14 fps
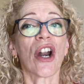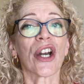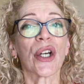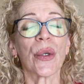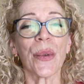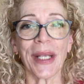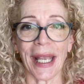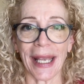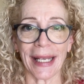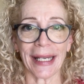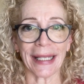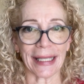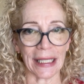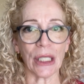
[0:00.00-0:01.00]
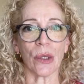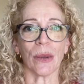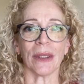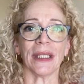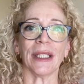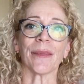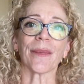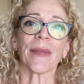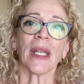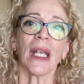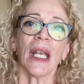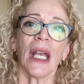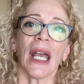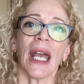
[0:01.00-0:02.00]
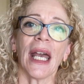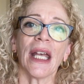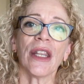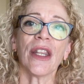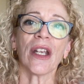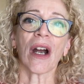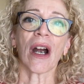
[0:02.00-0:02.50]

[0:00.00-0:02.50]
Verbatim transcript: are created equally, and there